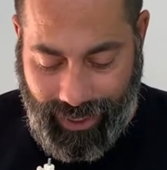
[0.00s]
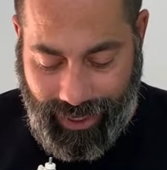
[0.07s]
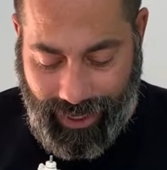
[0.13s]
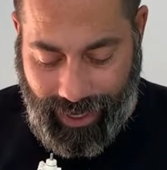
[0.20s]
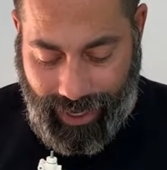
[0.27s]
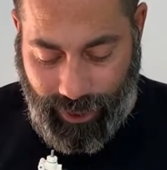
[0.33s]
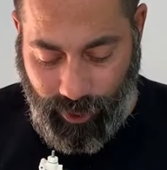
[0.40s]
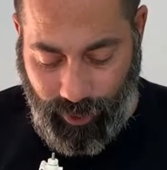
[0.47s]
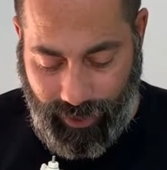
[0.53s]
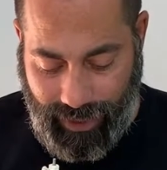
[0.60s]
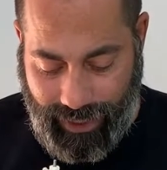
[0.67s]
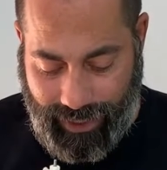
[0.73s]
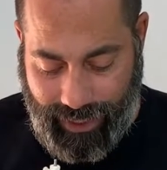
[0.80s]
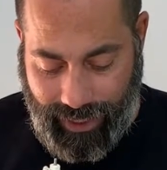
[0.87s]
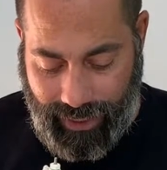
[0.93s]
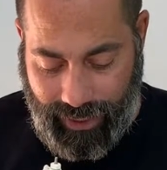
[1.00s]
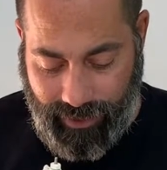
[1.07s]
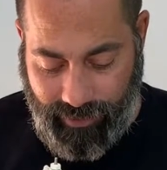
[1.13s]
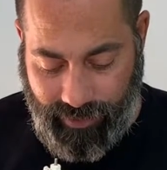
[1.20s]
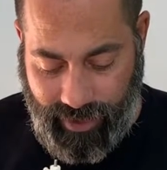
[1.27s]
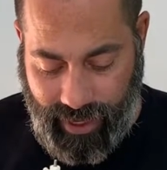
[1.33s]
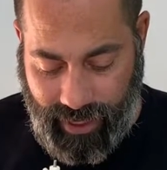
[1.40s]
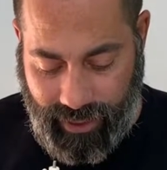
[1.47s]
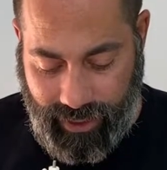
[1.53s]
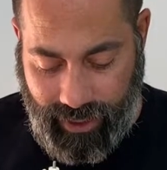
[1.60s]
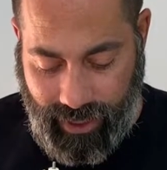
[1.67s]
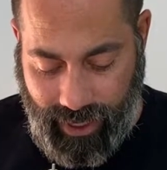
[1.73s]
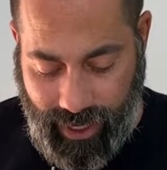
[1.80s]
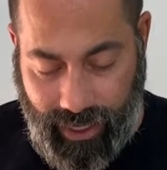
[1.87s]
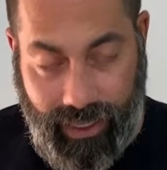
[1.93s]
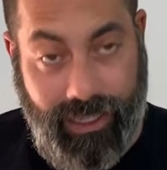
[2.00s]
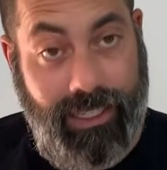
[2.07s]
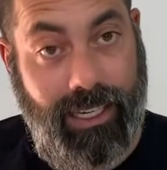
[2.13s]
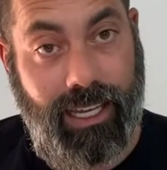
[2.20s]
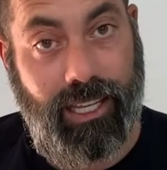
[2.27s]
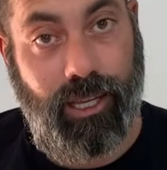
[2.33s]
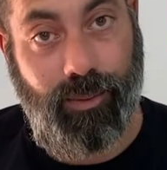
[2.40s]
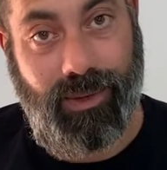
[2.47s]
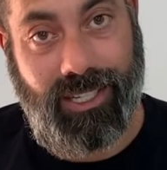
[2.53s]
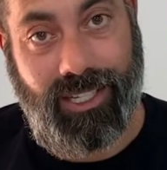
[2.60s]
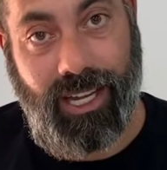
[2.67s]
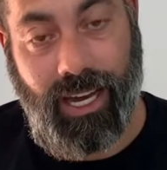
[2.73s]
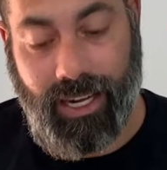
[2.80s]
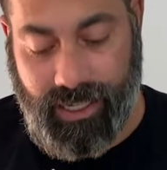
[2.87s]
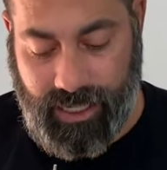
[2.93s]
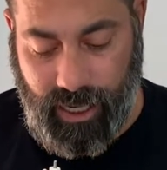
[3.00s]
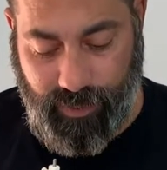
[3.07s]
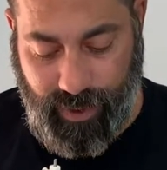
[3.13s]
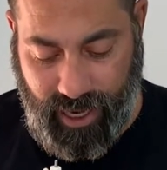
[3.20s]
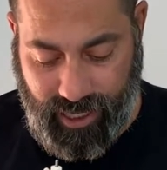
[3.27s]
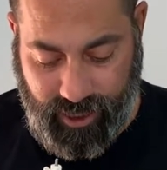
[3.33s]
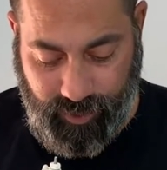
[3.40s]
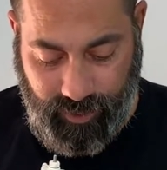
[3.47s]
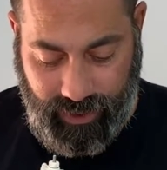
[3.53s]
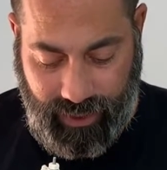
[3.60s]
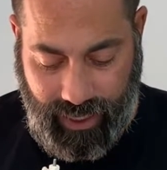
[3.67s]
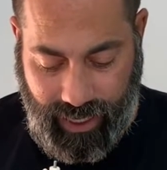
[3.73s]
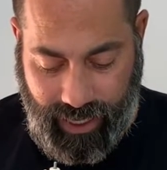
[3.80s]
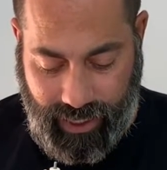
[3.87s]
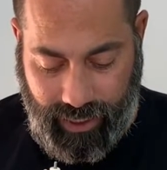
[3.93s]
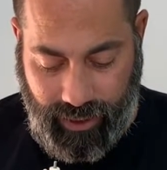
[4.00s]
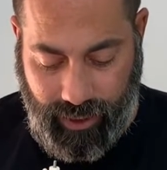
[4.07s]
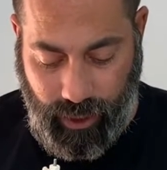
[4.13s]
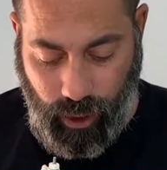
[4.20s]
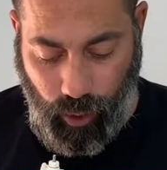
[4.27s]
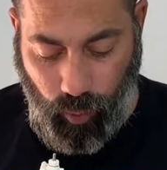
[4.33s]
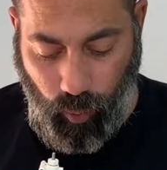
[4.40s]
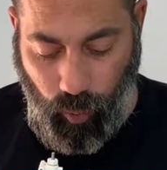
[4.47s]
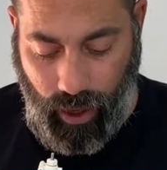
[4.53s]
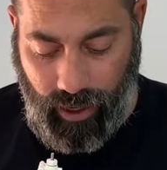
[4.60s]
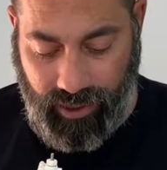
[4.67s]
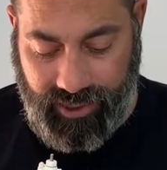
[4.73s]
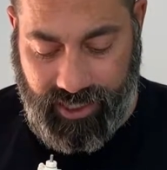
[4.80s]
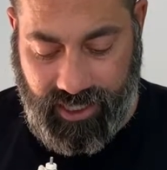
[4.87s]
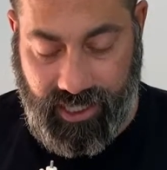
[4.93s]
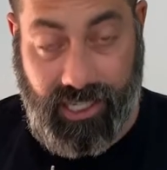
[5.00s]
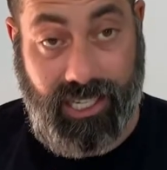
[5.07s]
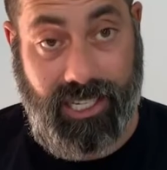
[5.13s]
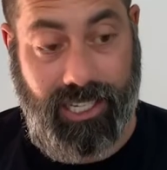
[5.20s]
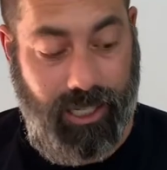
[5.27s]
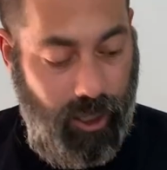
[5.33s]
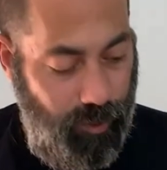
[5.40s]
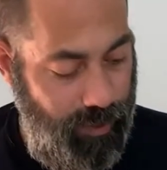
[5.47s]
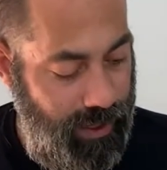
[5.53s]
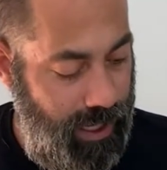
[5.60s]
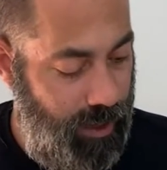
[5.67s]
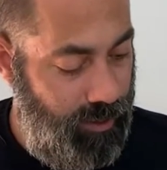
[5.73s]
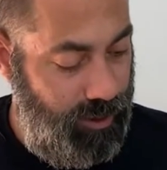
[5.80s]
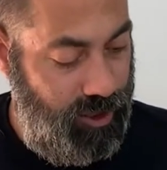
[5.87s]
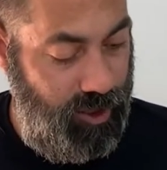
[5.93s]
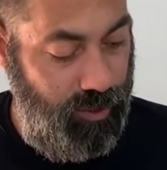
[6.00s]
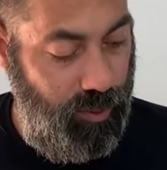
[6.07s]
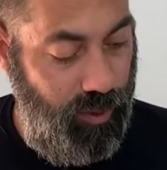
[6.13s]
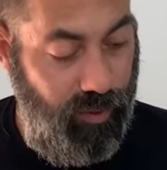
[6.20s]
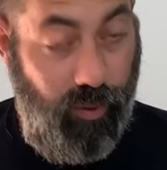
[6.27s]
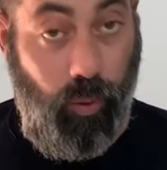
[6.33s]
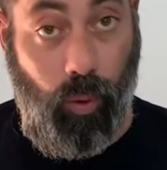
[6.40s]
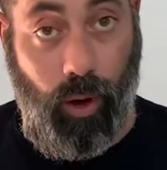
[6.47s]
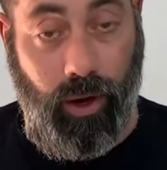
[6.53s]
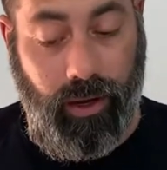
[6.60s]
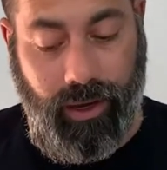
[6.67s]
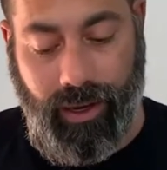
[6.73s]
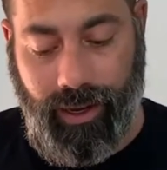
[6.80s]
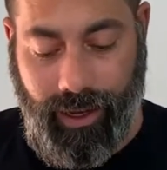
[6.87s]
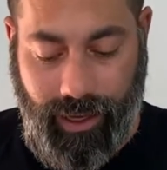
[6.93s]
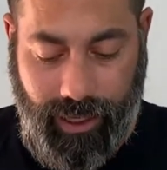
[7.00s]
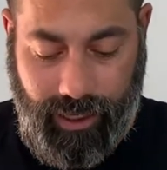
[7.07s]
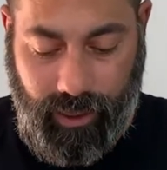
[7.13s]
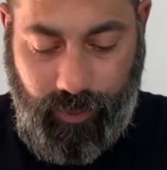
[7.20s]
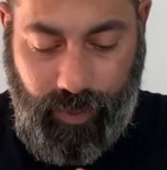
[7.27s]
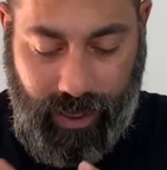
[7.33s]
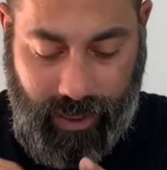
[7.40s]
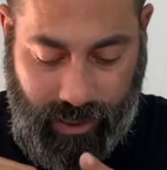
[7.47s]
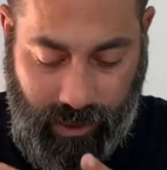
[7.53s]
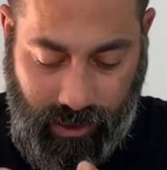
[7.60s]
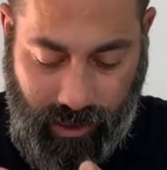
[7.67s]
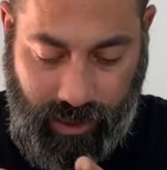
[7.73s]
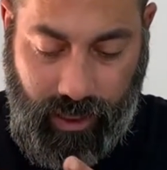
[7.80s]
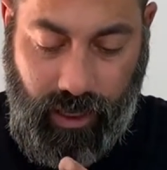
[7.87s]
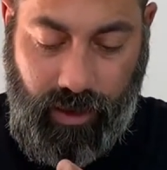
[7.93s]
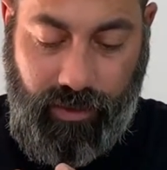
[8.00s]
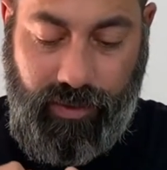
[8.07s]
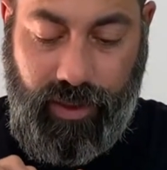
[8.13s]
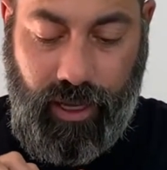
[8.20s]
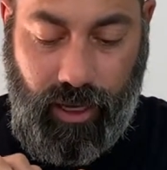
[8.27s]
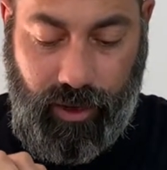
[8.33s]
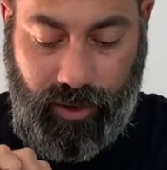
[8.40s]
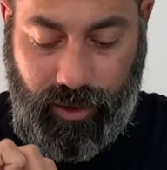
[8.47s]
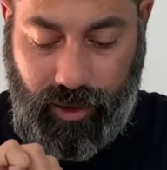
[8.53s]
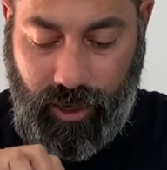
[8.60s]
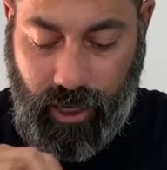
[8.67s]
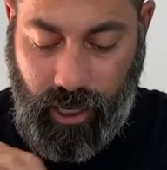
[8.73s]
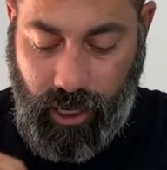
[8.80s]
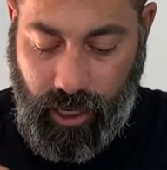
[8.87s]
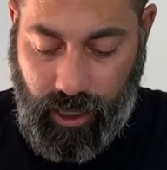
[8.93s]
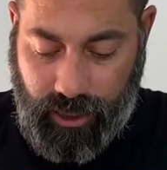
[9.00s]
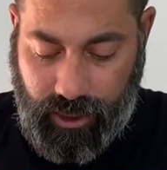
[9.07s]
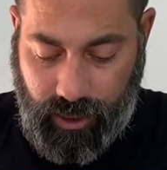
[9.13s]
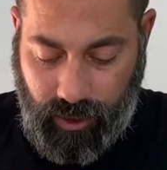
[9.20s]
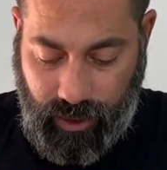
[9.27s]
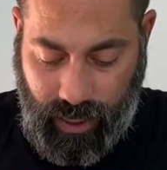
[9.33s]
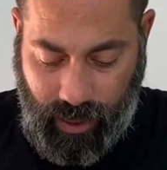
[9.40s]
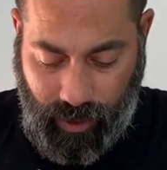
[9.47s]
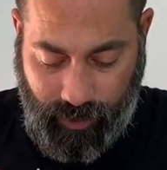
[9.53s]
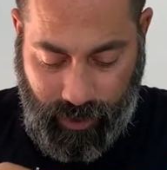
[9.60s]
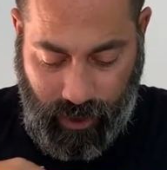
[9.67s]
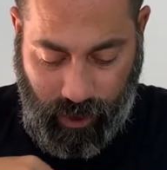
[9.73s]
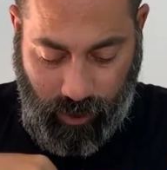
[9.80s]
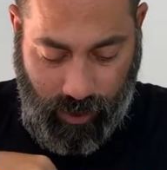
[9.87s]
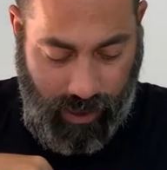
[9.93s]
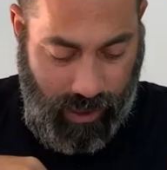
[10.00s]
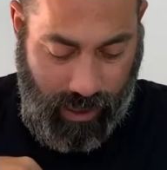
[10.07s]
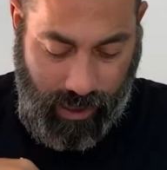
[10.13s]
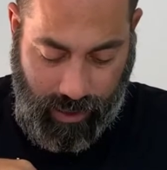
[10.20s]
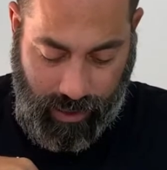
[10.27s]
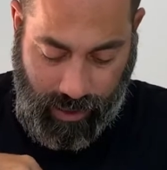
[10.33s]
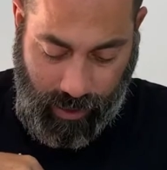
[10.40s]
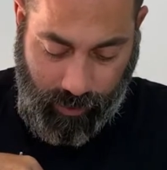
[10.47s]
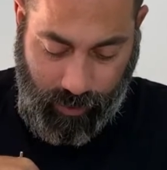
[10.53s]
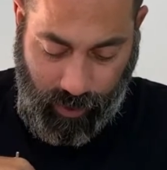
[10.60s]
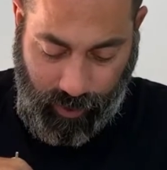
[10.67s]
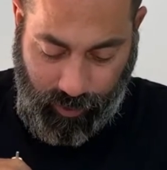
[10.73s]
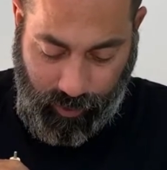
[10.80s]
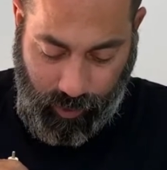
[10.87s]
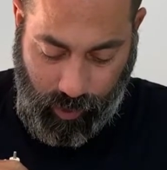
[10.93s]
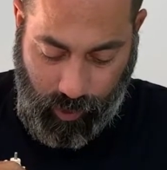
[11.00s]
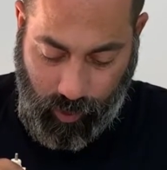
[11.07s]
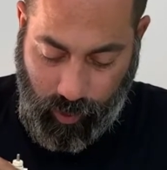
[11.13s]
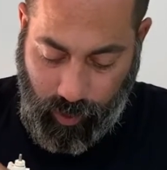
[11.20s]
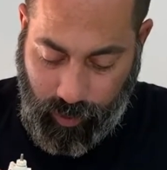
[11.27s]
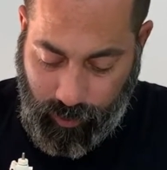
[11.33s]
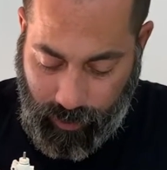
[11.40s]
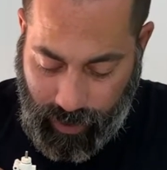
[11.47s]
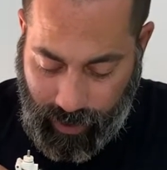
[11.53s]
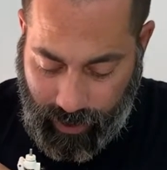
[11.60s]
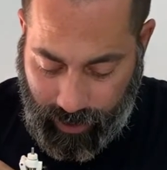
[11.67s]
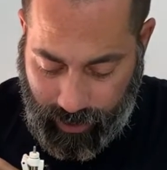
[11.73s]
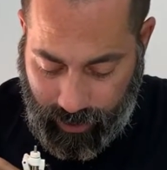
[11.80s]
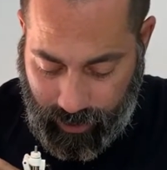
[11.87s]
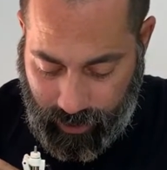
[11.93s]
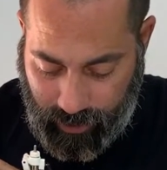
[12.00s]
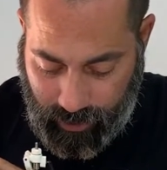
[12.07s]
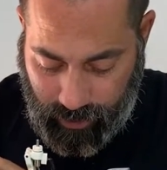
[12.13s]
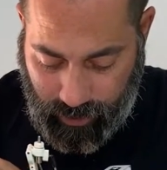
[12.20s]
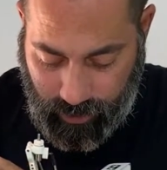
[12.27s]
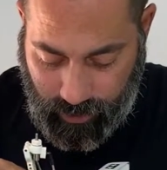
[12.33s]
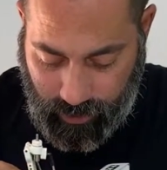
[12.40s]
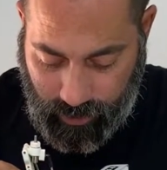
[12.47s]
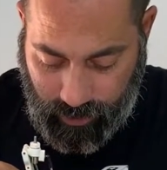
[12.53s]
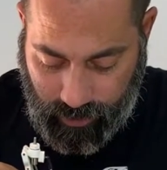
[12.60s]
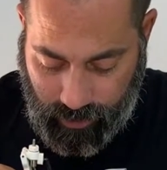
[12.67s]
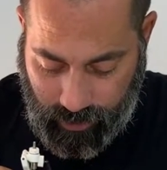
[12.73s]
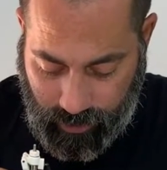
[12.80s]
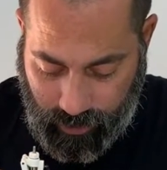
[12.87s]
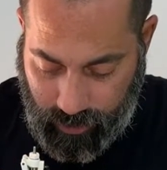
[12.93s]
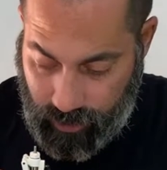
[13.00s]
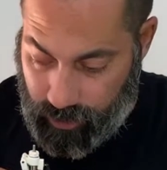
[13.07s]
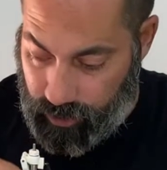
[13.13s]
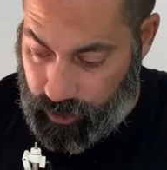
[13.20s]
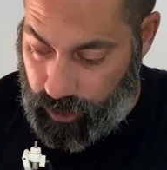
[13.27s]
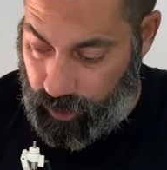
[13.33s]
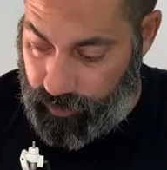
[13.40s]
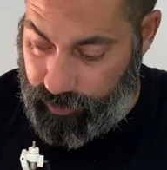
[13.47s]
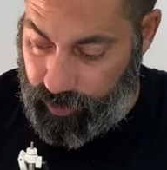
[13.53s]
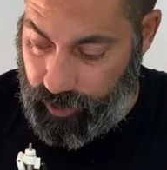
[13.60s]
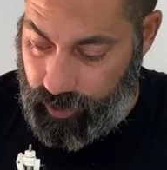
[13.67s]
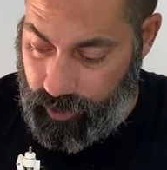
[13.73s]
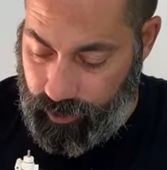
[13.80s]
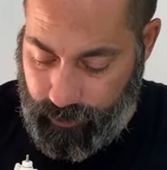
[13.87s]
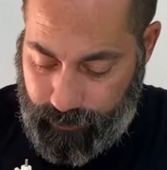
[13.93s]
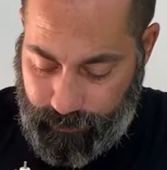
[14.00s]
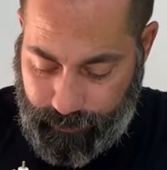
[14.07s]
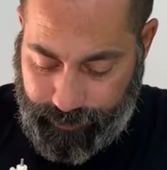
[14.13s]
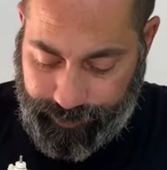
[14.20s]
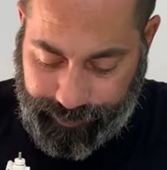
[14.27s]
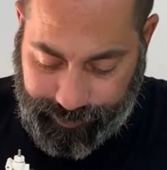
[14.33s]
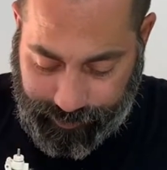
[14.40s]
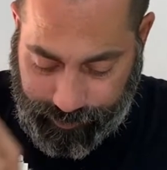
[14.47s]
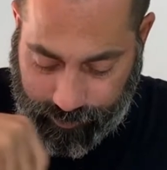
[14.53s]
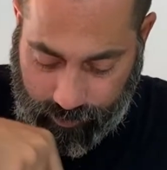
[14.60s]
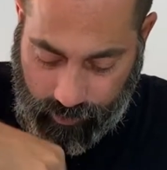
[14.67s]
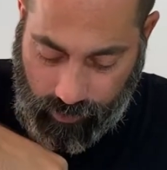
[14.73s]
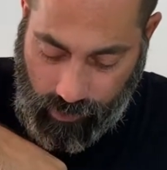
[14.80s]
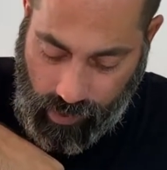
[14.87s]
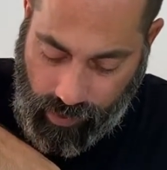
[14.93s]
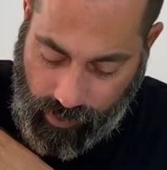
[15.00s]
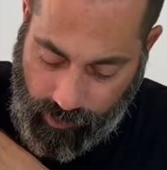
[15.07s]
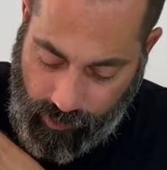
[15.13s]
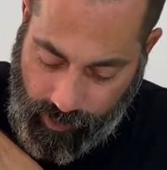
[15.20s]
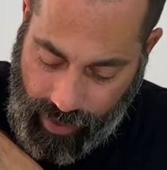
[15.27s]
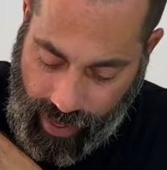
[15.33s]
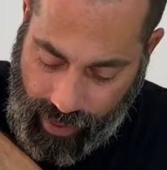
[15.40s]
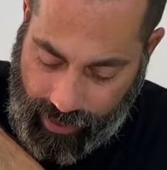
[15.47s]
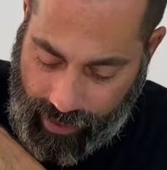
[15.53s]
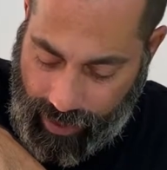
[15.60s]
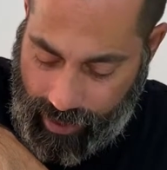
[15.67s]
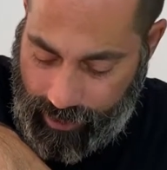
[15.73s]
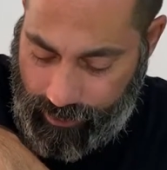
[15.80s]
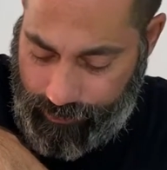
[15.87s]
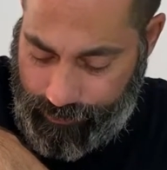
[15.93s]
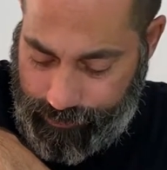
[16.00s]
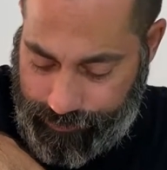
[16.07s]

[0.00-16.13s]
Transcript: I don't like any of that. I like to get them as tight as I possibly can whilst still being able to move one independently of the other. So now I'm going to go ahead I'm going to throw my cover back on.